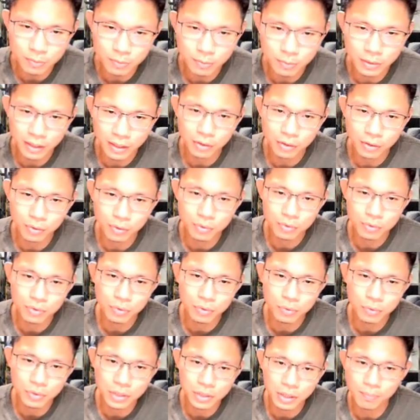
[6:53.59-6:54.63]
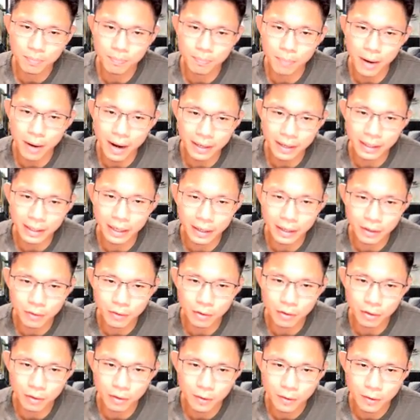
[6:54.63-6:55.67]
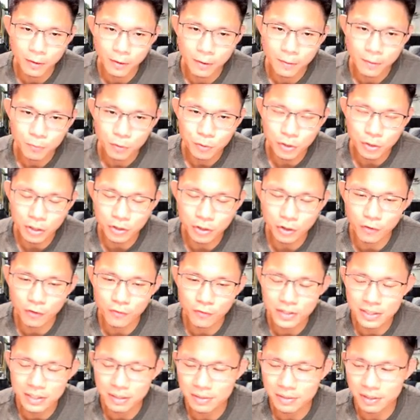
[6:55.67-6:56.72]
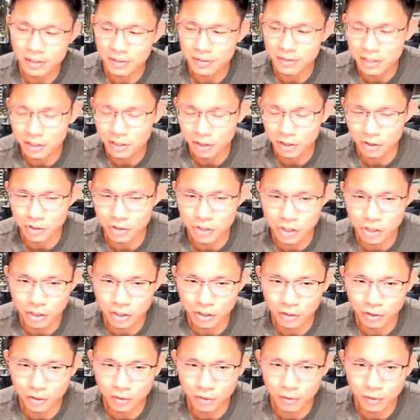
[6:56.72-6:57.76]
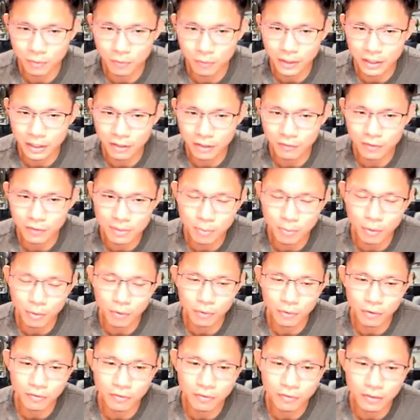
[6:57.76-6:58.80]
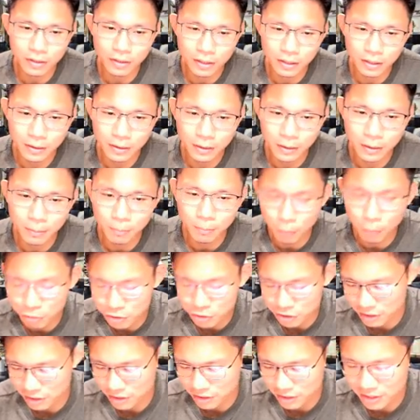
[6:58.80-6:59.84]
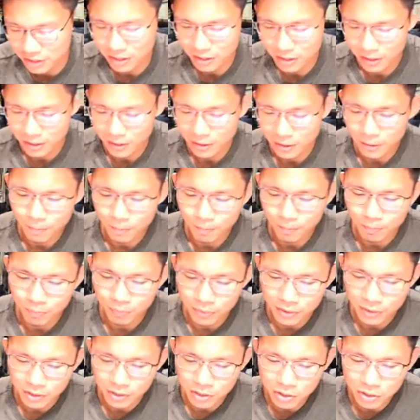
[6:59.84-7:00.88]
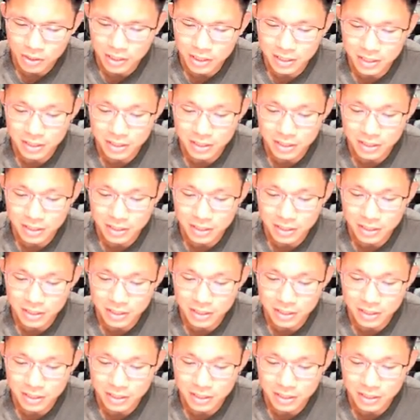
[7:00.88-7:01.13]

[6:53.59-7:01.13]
They are using buying, trying to convince themselves it's logical when they first bought with emotions. Sure, this is a